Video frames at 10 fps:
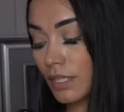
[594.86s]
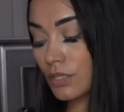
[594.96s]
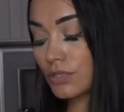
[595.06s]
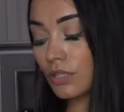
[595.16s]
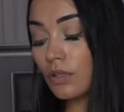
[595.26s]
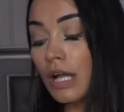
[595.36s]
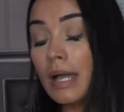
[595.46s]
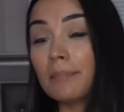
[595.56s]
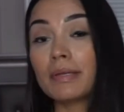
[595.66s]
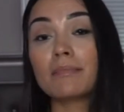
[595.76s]
So
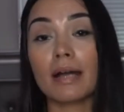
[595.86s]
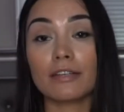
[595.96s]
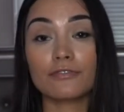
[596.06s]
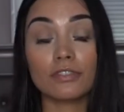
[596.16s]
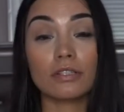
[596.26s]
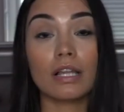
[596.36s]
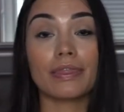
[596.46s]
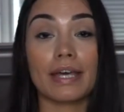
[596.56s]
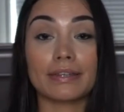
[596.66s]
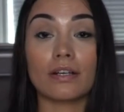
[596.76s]
be mindful
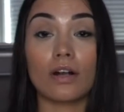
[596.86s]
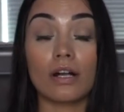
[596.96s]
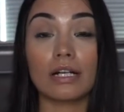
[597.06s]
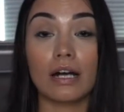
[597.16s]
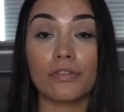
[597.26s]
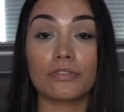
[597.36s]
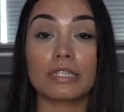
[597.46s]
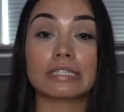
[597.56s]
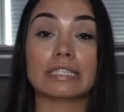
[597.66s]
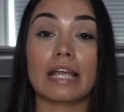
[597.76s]
that there are health
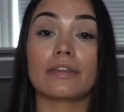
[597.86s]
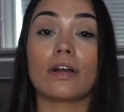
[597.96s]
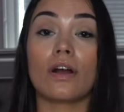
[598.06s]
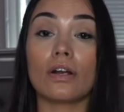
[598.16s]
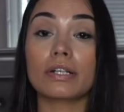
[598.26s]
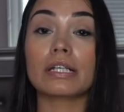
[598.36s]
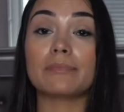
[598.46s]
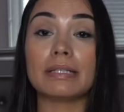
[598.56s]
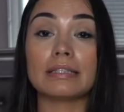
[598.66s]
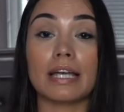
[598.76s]
risks, and there are going to
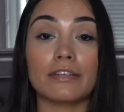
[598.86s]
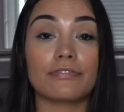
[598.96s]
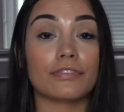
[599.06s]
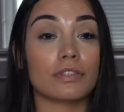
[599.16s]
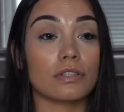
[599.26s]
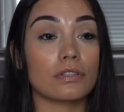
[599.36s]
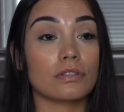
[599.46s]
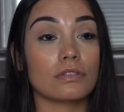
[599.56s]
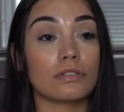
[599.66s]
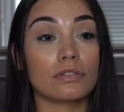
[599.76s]
be
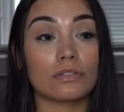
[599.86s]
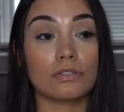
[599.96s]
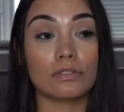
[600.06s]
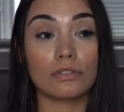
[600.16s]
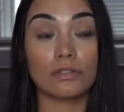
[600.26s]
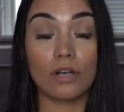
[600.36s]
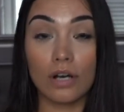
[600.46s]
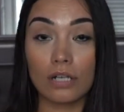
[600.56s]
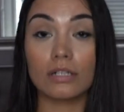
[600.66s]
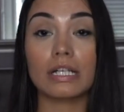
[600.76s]

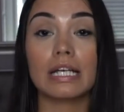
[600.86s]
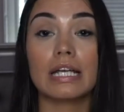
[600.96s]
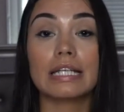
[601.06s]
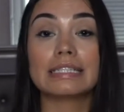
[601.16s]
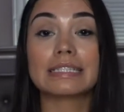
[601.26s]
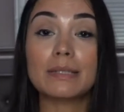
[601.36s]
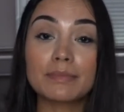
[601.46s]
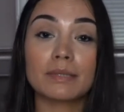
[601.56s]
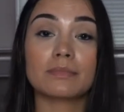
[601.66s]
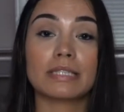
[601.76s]
lifelong
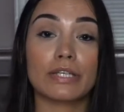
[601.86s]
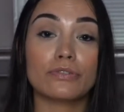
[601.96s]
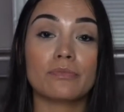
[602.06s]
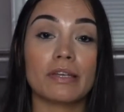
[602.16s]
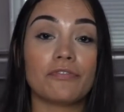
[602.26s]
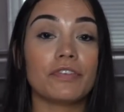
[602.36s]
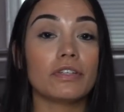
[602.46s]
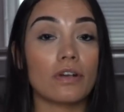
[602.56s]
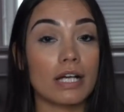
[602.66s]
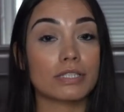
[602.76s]
symptoms that you may
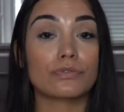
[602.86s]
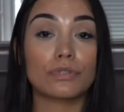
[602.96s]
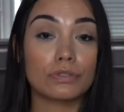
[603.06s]
feel as a